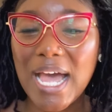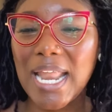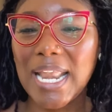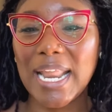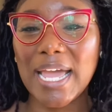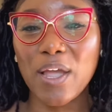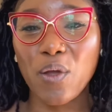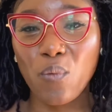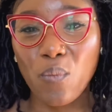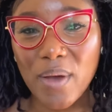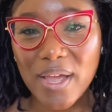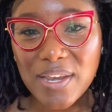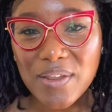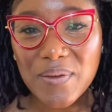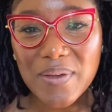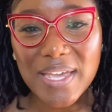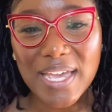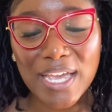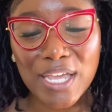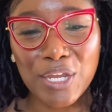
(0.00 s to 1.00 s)
Like when
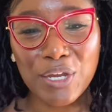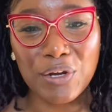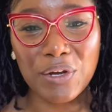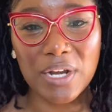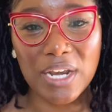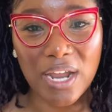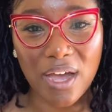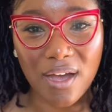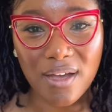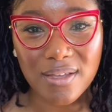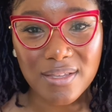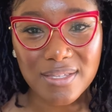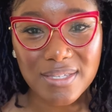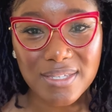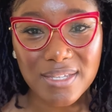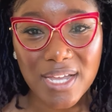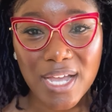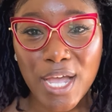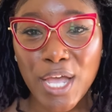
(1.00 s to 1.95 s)
you get your locks,